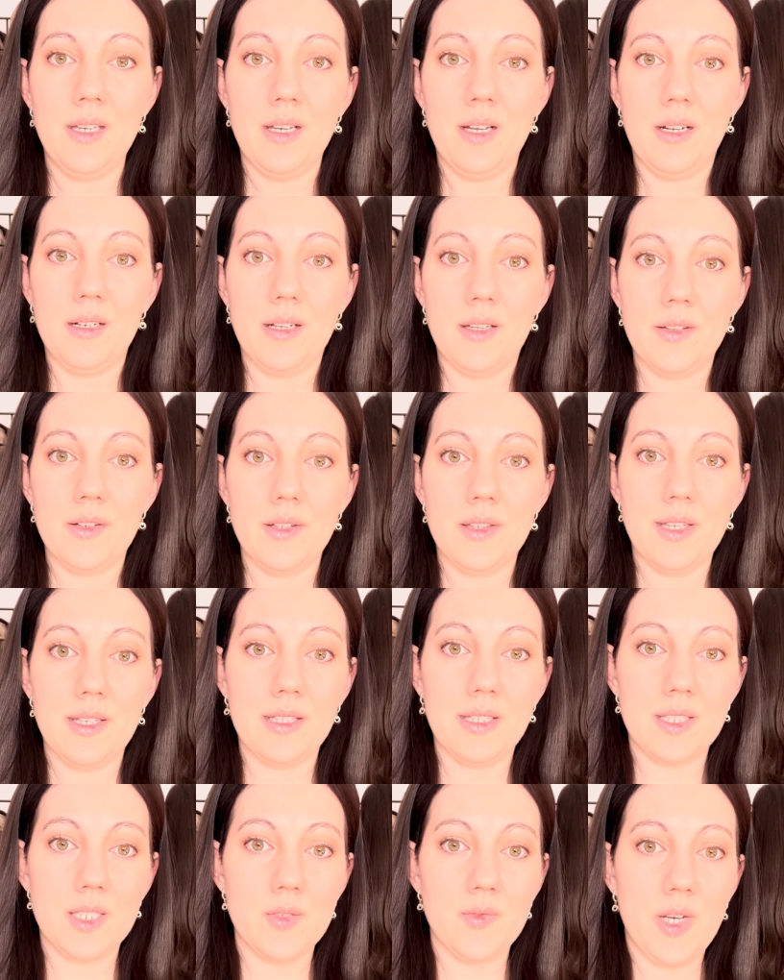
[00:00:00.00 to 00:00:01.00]
Another thing
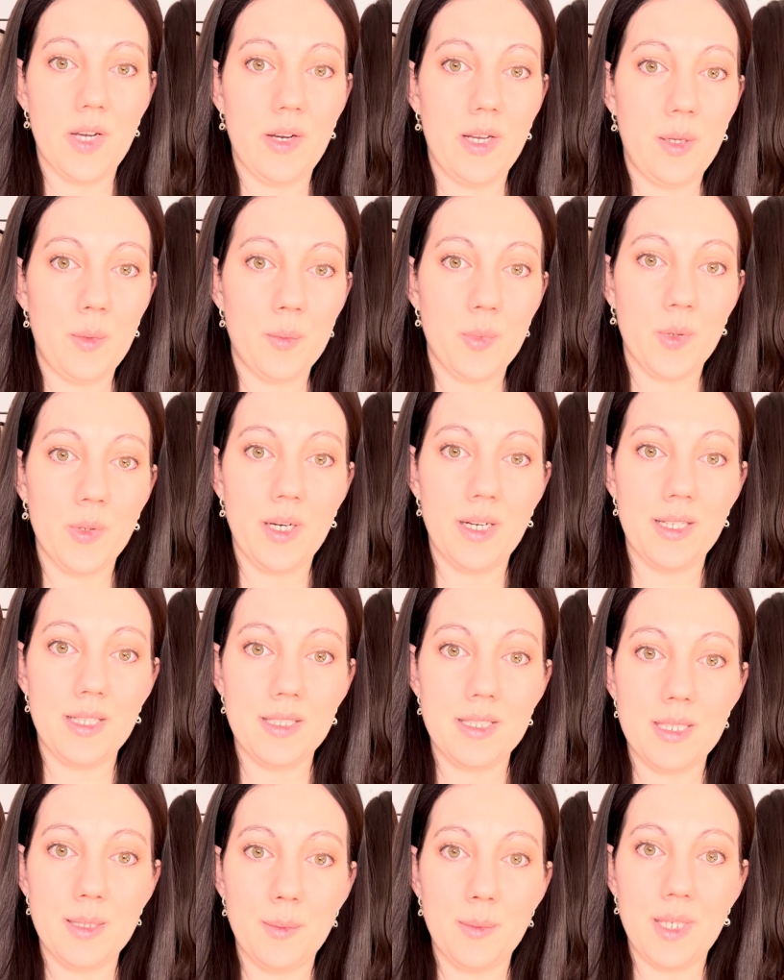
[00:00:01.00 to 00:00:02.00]
that's very
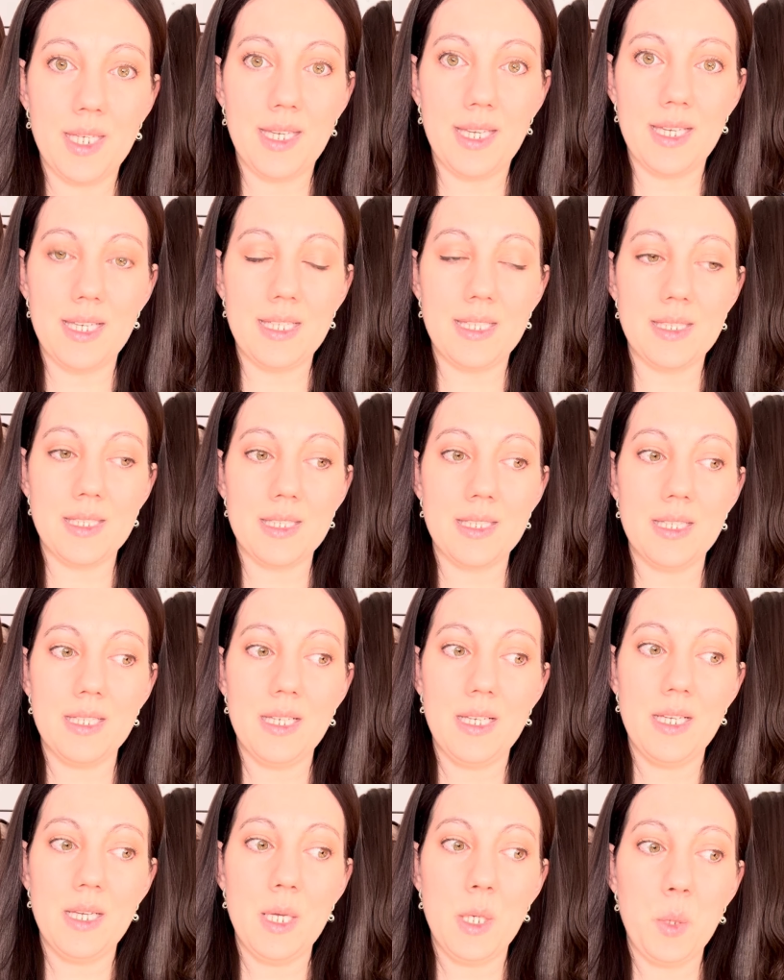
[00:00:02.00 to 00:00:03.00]
important to me is
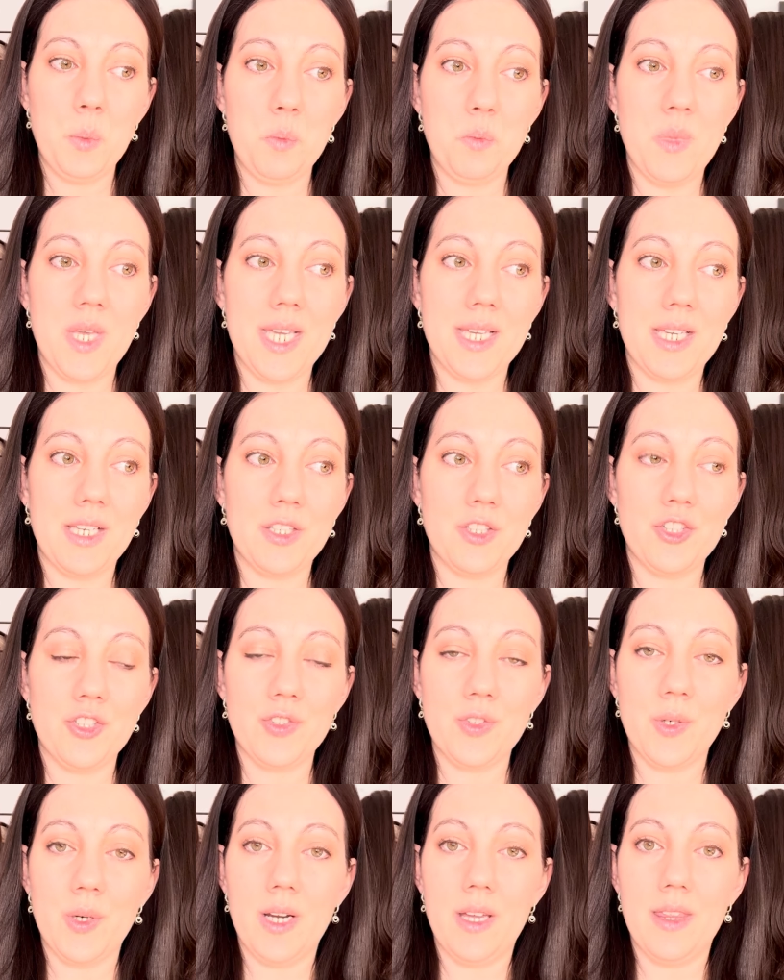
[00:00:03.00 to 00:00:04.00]
making
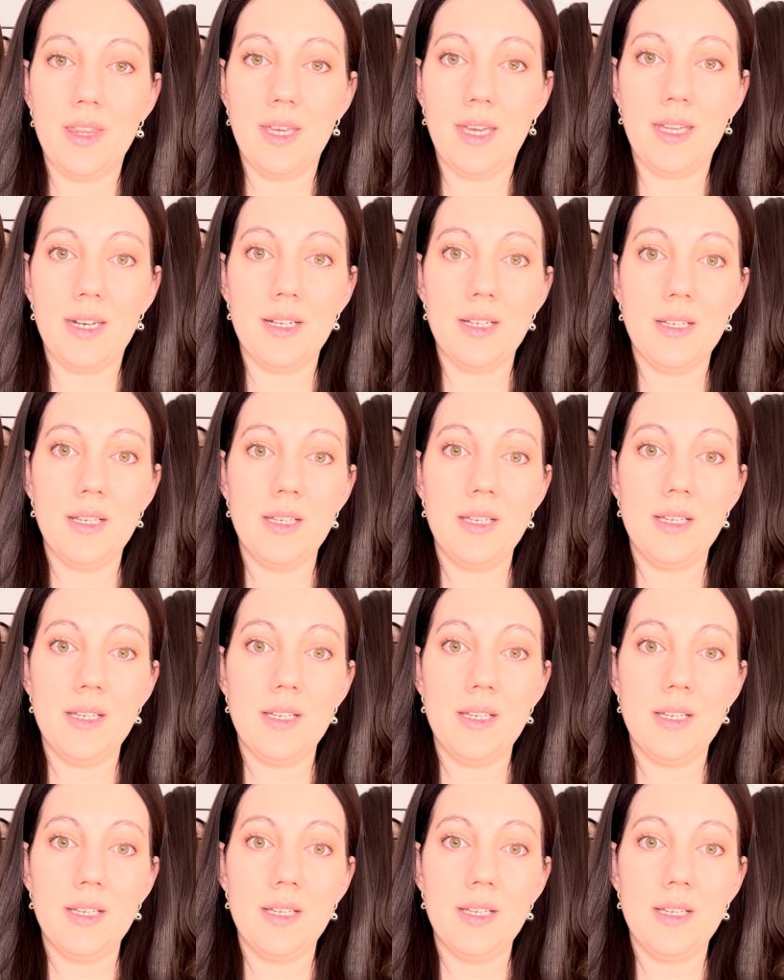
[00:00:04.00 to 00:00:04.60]
sure that